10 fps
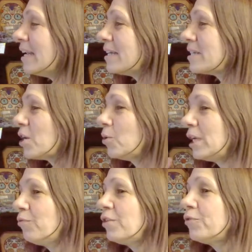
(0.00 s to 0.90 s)
so
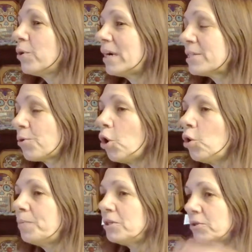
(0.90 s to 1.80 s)
even if your eyes are
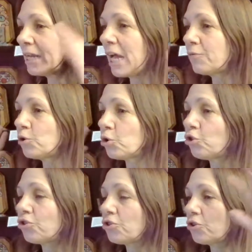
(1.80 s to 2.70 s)
open, you can have your
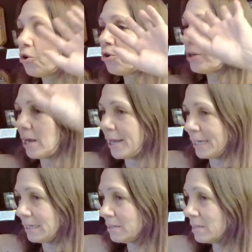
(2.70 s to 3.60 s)
third
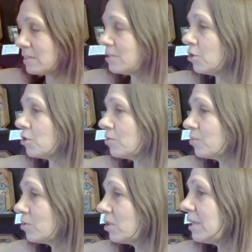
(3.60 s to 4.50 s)
eye still
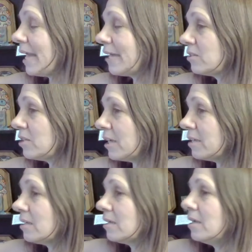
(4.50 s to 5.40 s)

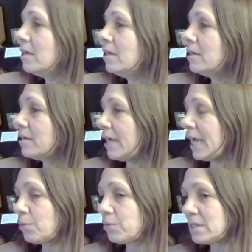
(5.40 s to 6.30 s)
connected
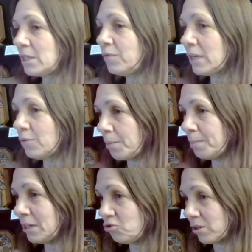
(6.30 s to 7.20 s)
and receiving
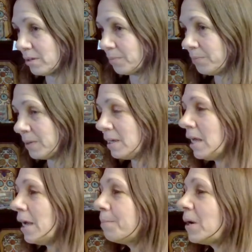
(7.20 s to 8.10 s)
information.
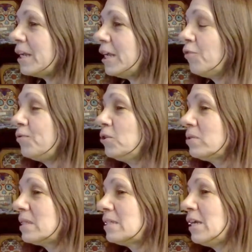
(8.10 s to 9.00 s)
But if you
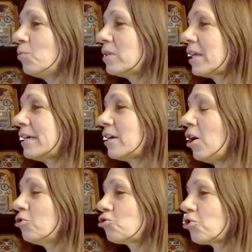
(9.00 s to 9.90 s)
sit with like
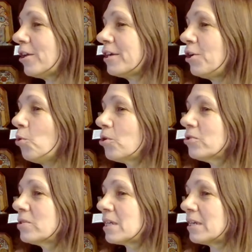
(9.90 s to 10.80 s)
a Charlie
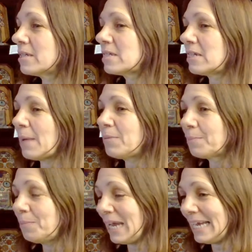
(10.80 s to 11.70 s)
horse and a
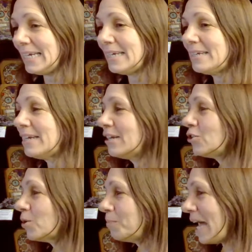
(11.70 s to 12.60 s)
stabbing pain in
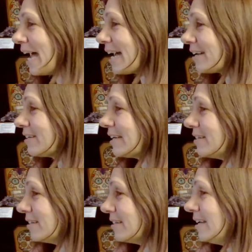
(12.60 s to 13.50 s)
your back and,